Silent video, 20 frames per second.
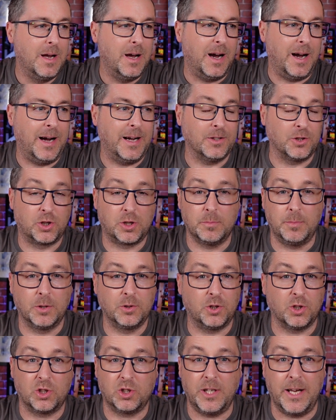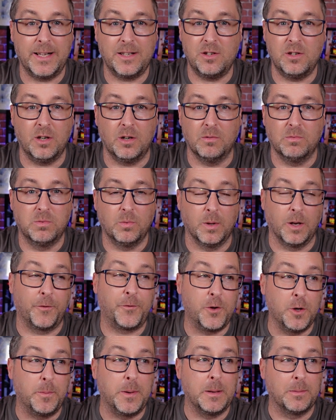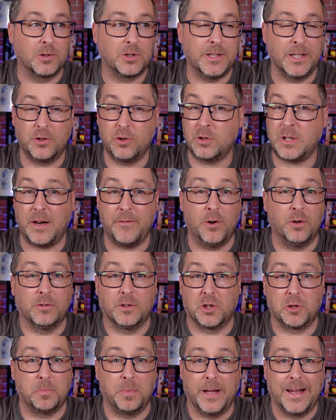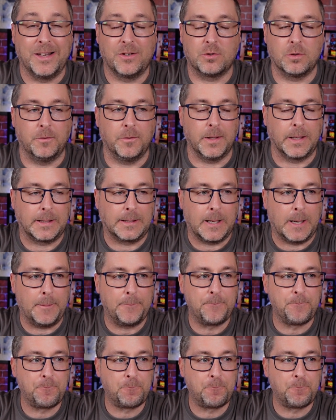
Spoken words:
And someone just said, well, a few people said just have it on display and stuff like that.